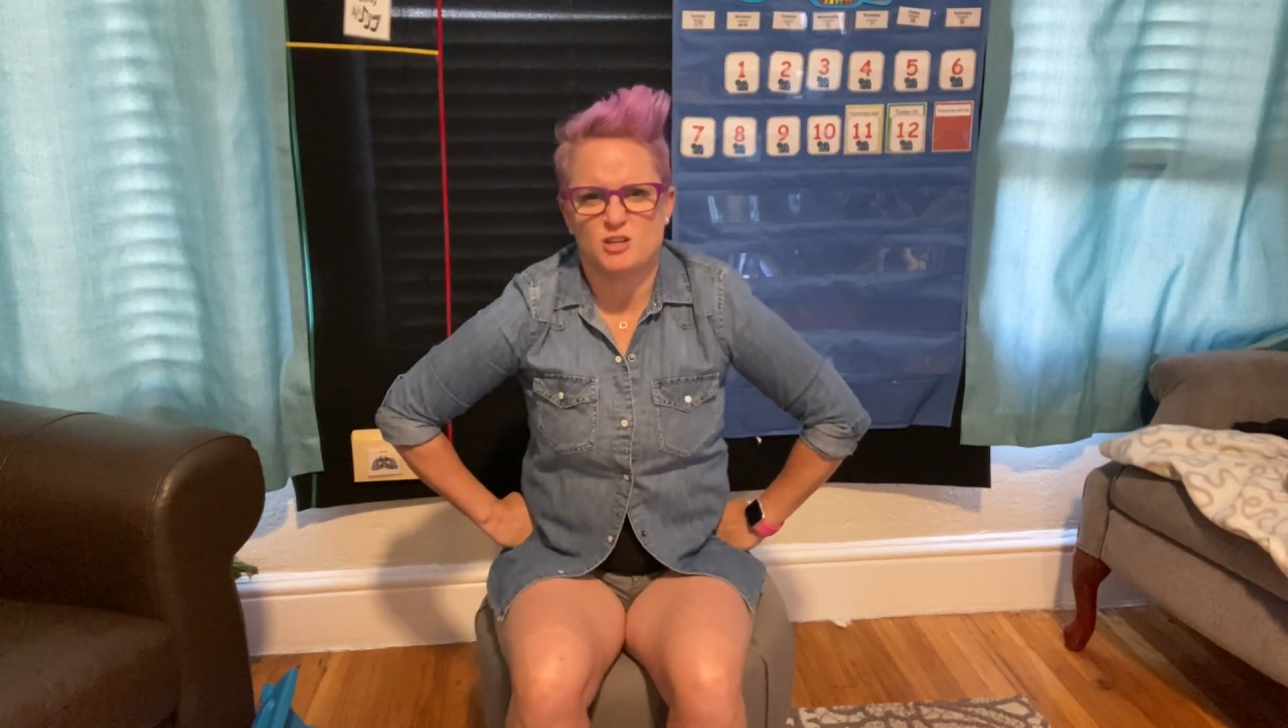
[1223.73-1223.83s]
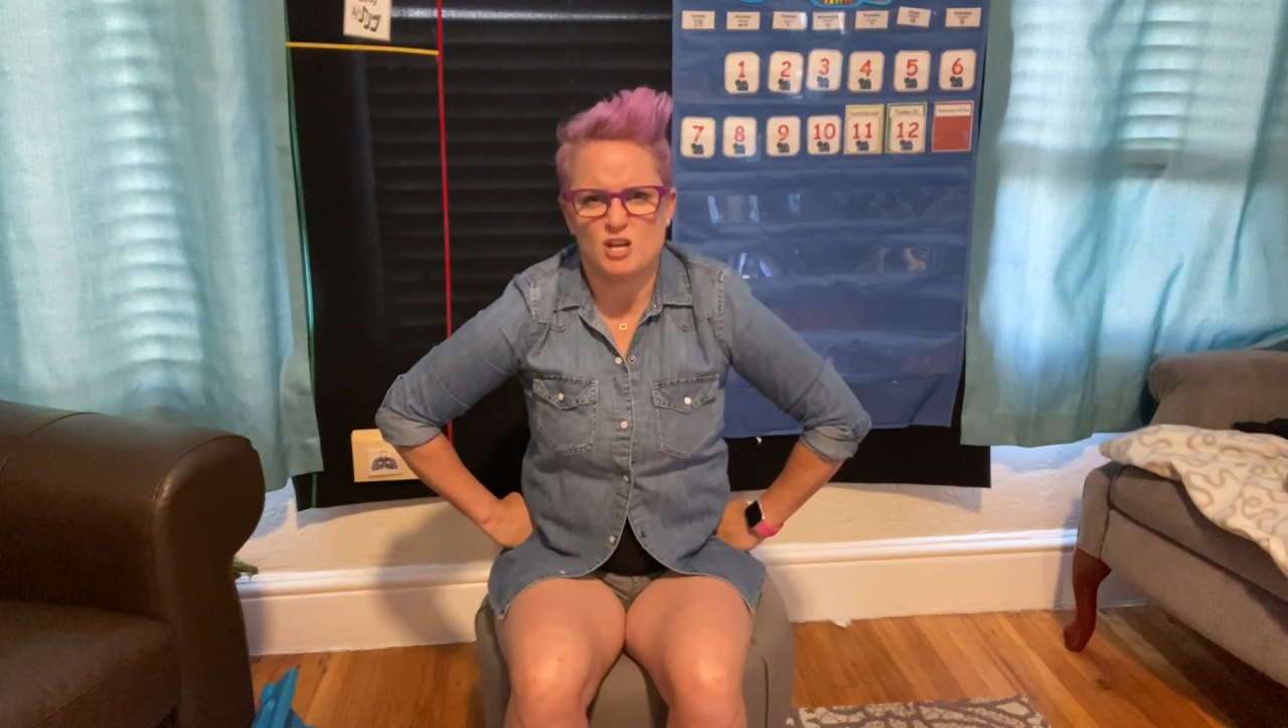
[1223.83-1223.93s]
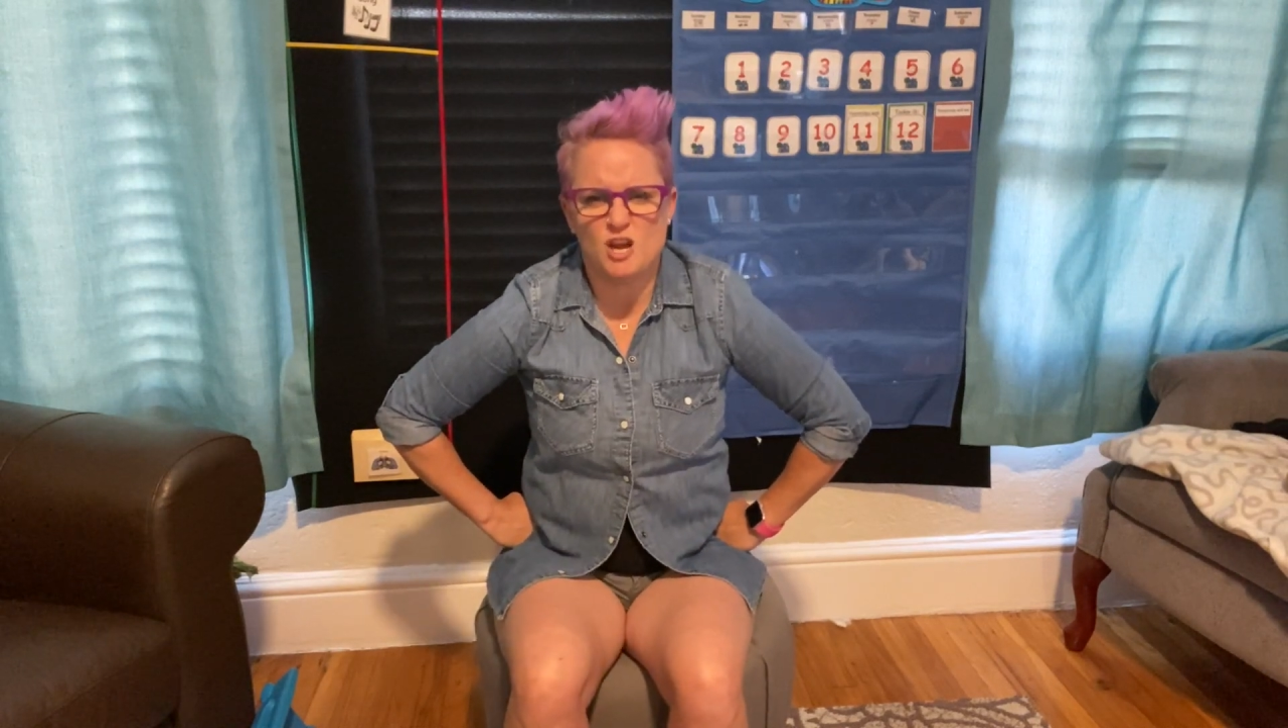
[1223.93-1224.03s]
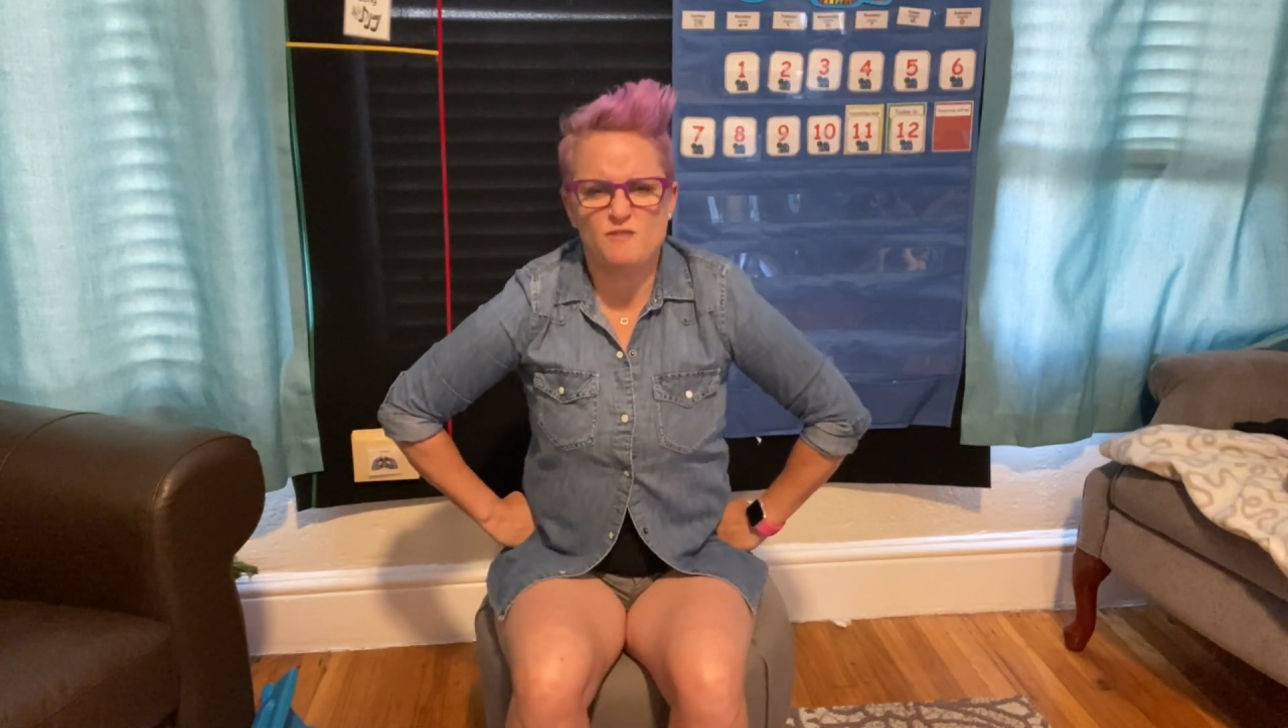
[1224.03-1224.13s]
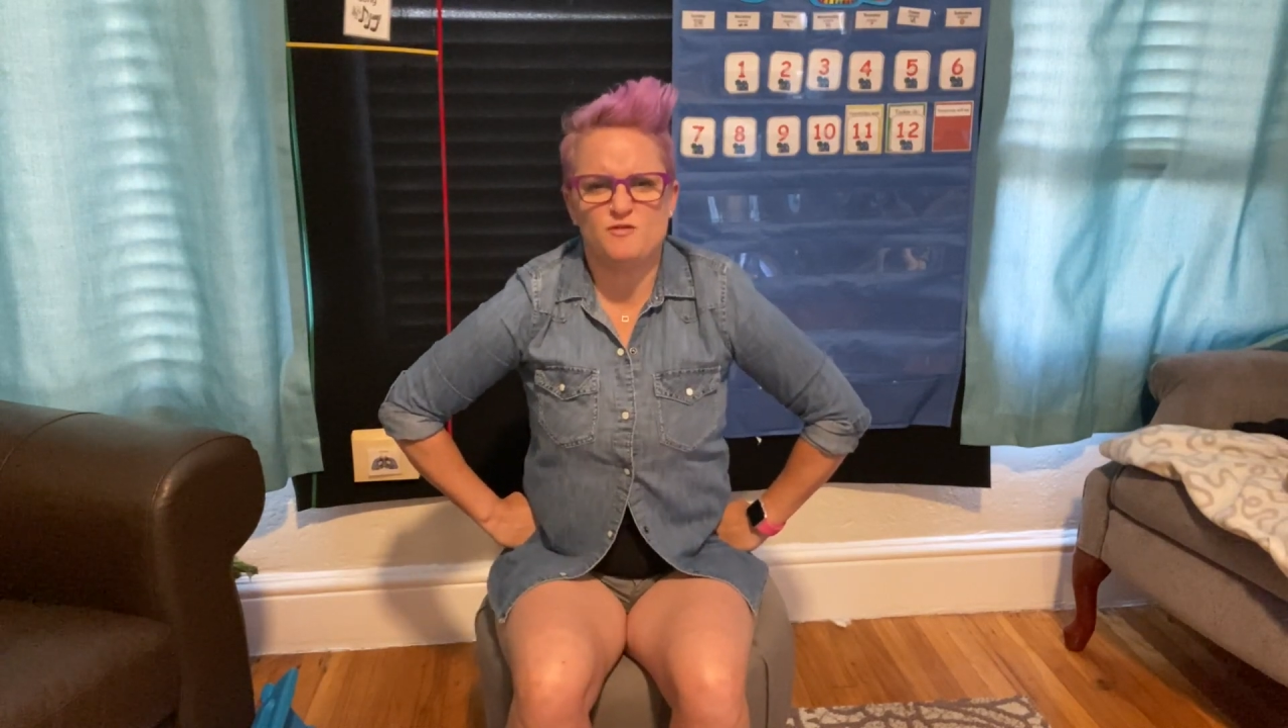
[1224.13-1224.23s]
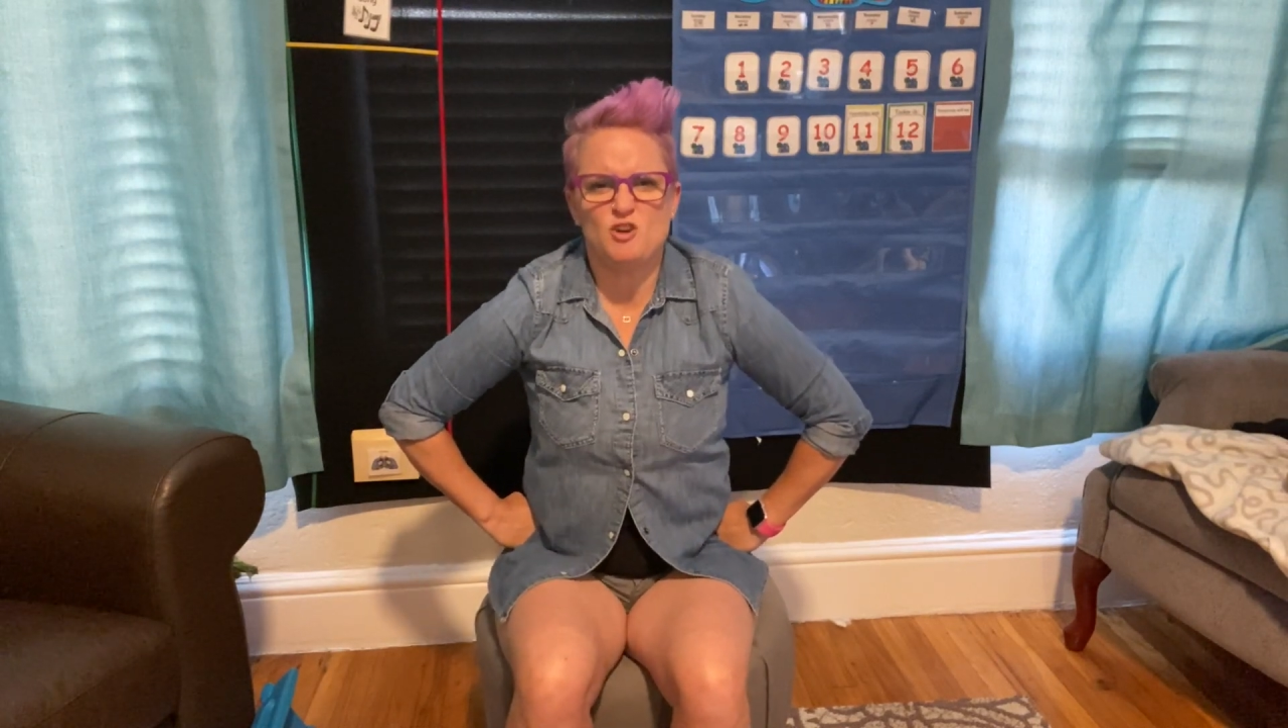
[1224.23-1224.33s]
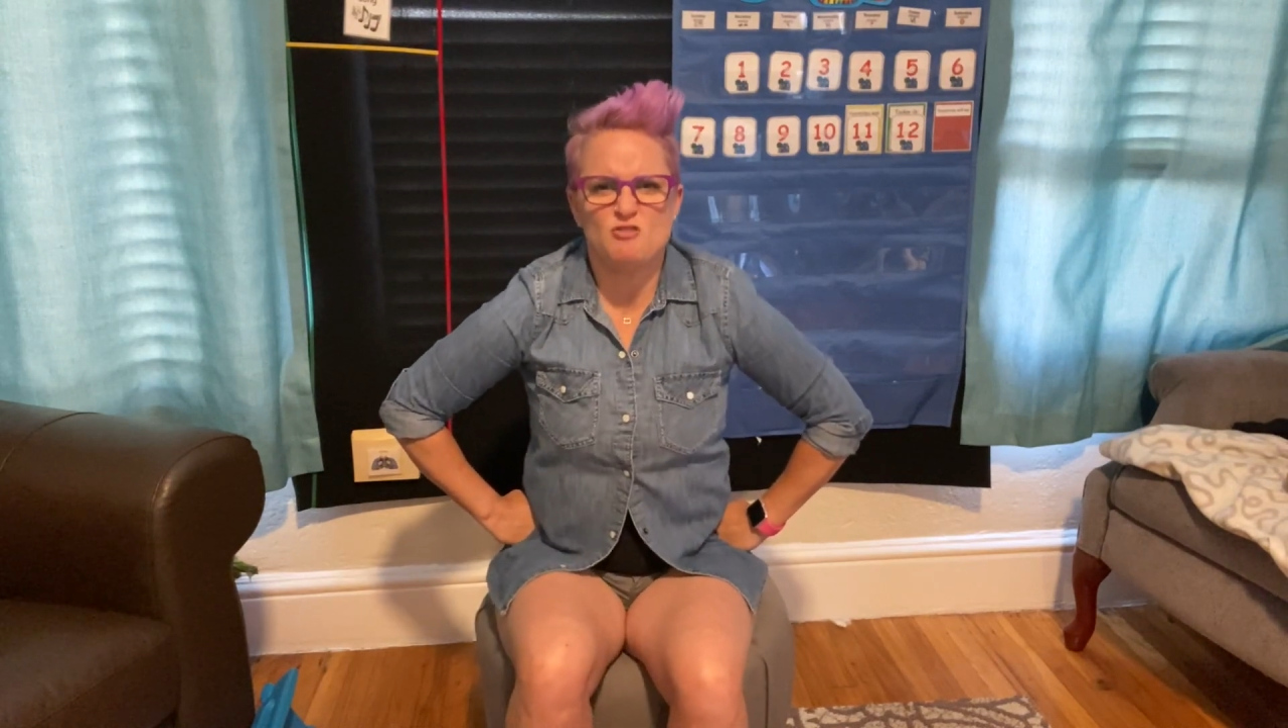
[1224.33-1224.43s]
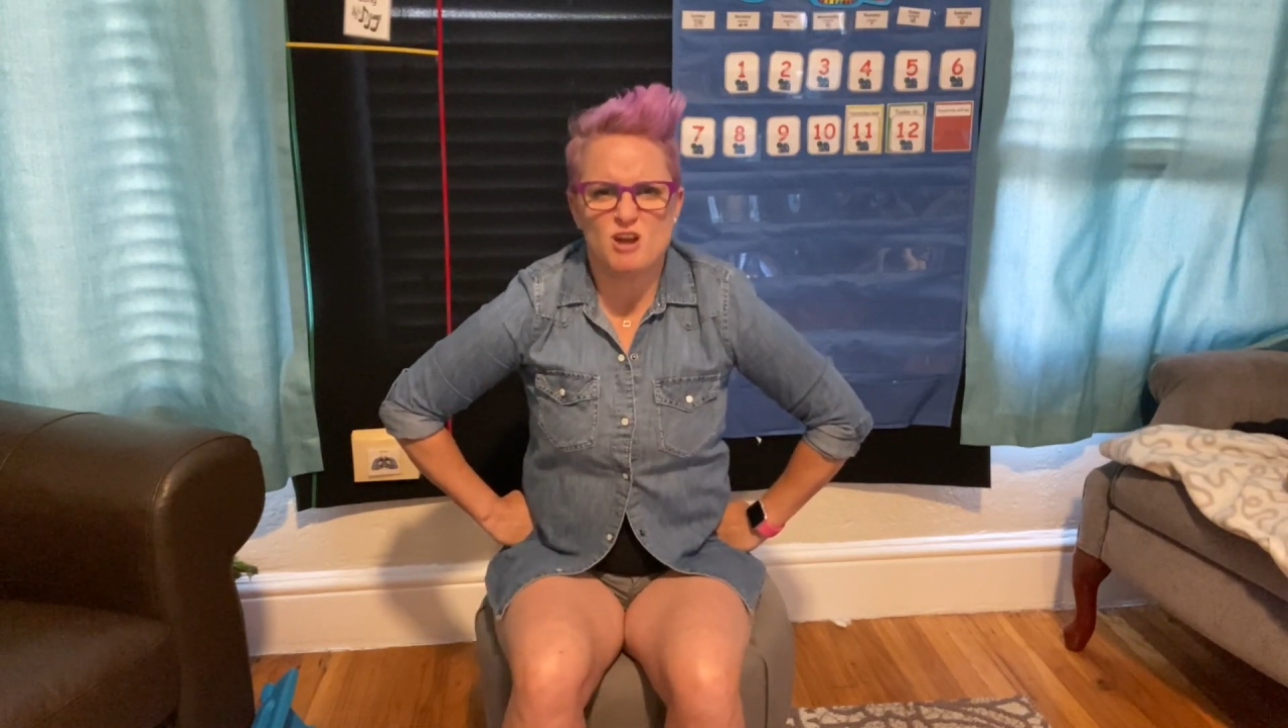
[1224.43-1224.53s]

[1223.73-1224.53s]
If you're